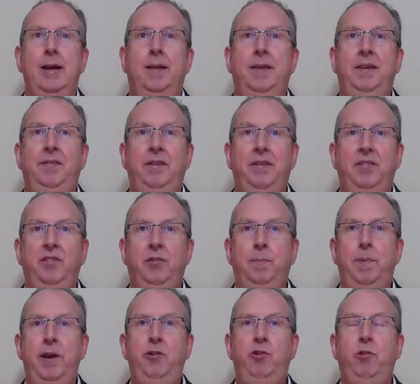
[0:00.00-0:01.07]
This is
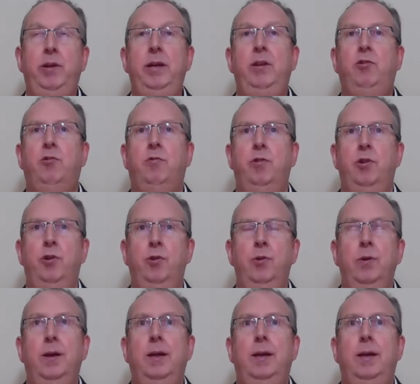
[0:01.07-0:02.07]
especially true